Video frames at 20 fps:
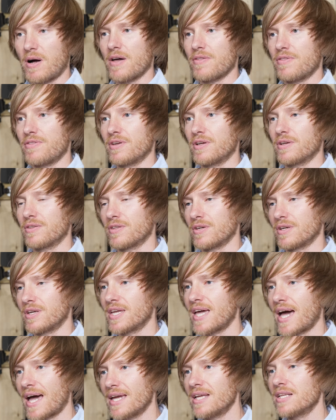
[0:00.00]
but I think the
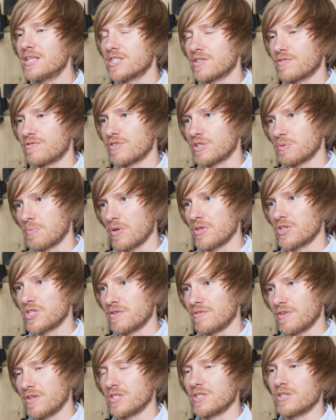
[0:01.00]
gains of
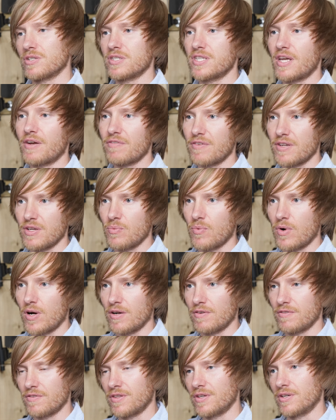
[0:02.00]
responsiveness are definitely
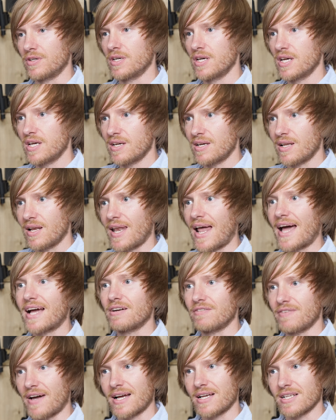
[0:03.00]
worth the
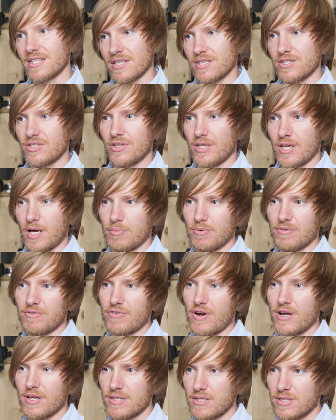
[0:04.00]
lack of access to the upper
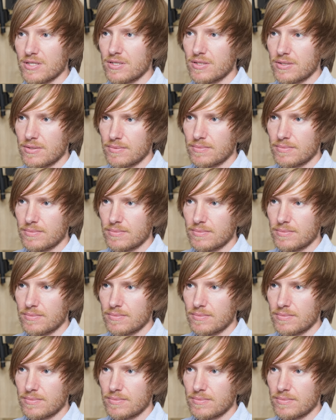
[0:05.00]
frets.